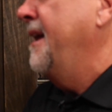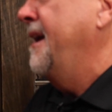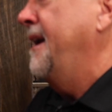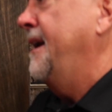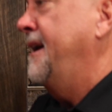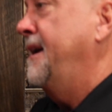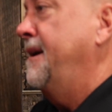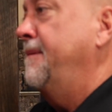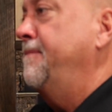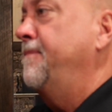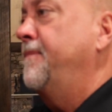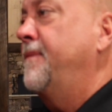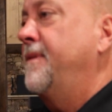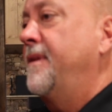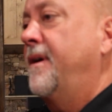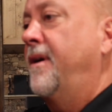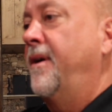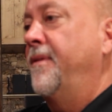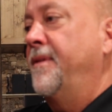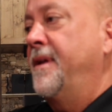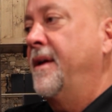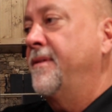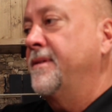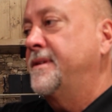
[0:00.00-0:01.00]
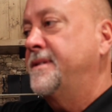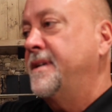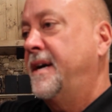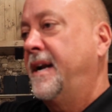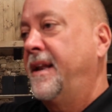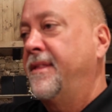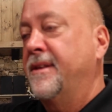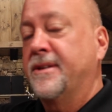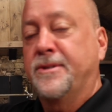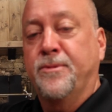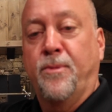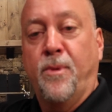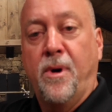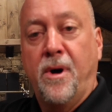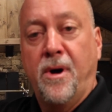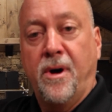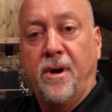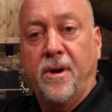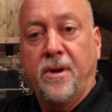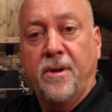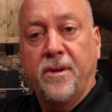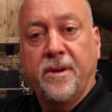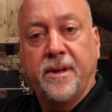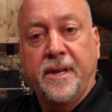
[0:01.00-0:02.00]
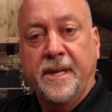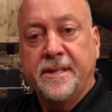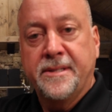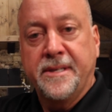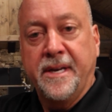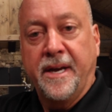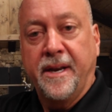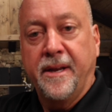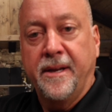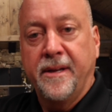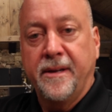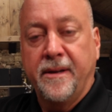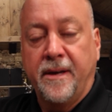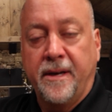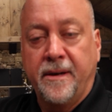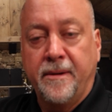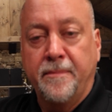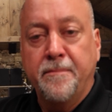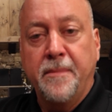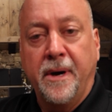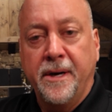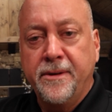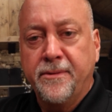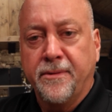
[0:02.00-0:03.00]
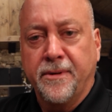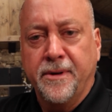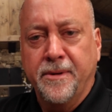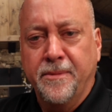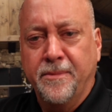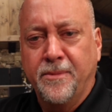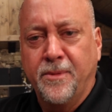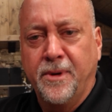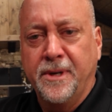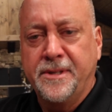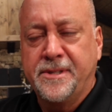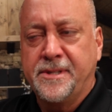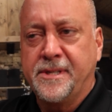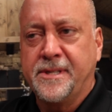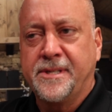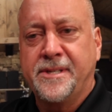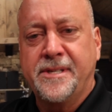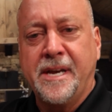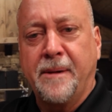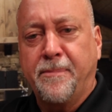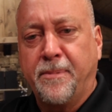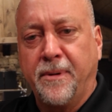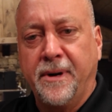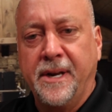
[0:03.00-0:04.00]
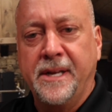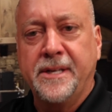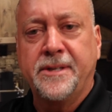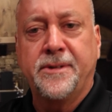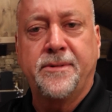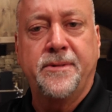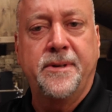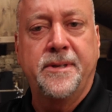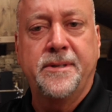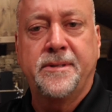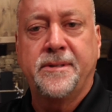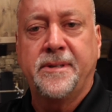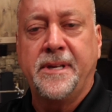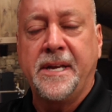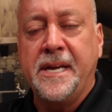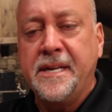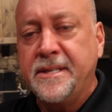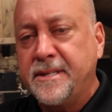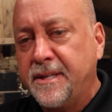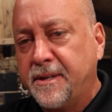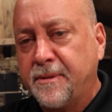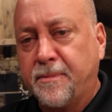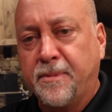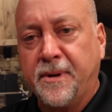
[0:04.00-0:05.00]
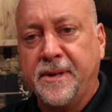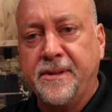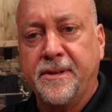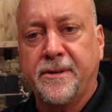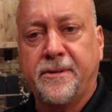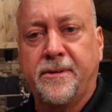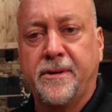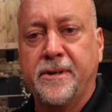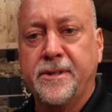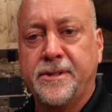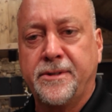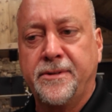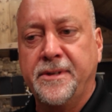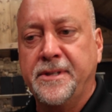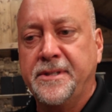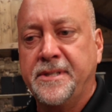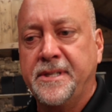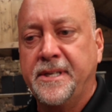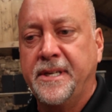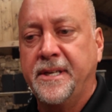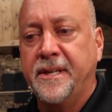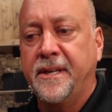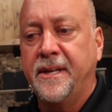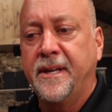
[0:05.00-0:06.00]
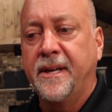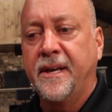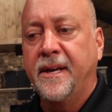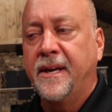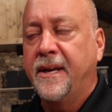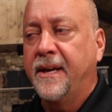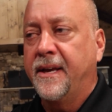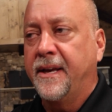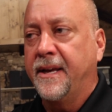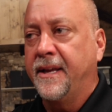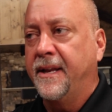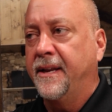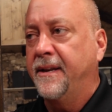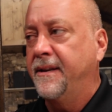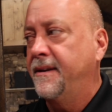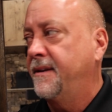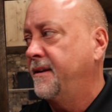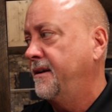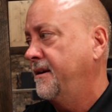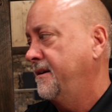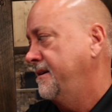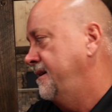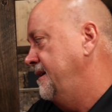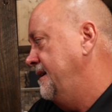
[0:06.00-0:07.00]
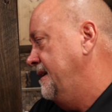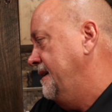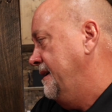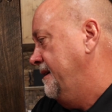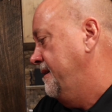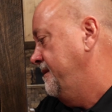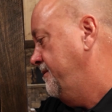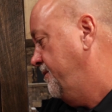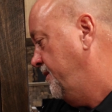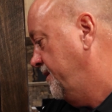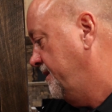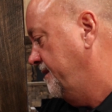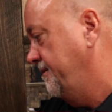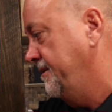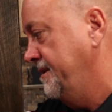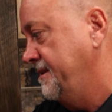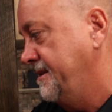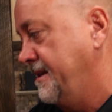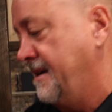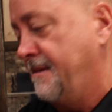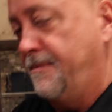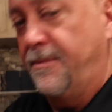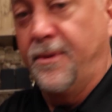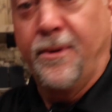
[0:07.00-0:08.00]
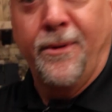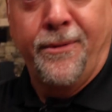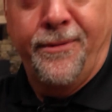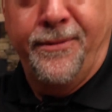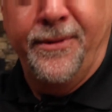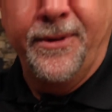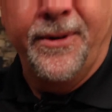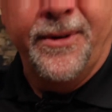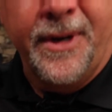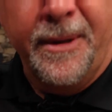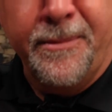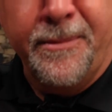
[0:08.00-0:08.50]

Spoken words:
On the other side of this wall, he's got a mudroom, which is a separate entrance, easy to bring the groceries in, and wherever he's got more food,